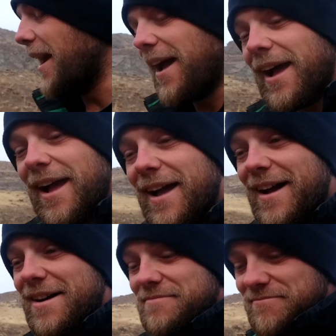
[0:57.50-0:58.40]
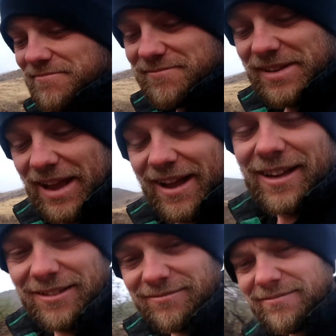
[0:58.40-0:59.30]

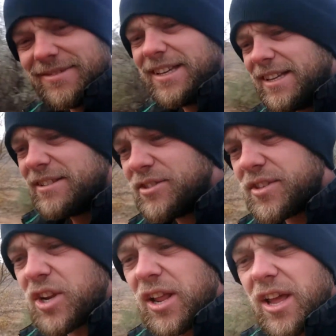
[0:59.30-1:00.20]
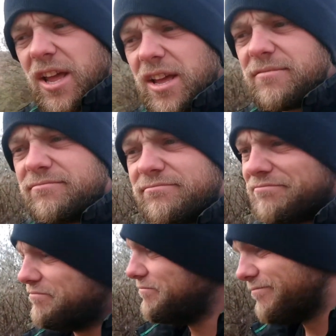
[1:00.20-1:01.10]
yeah, just gonna
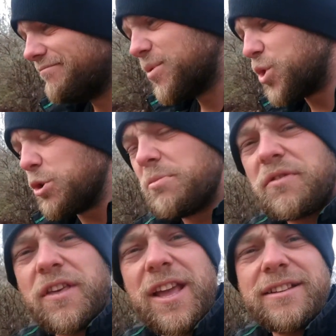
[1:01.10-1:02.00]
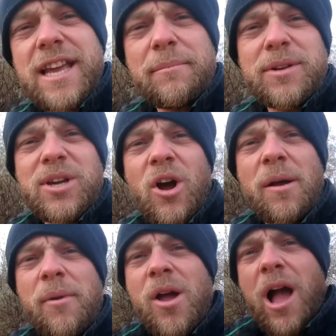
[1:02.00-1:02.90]
do my thing and take my
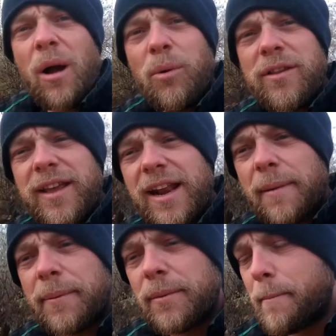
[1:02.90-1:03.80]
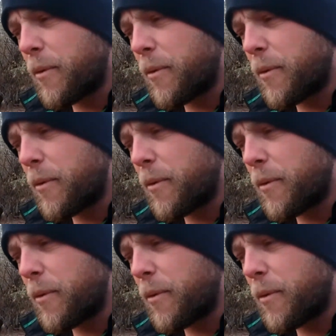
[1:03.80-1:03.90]
time. I wanted to get up and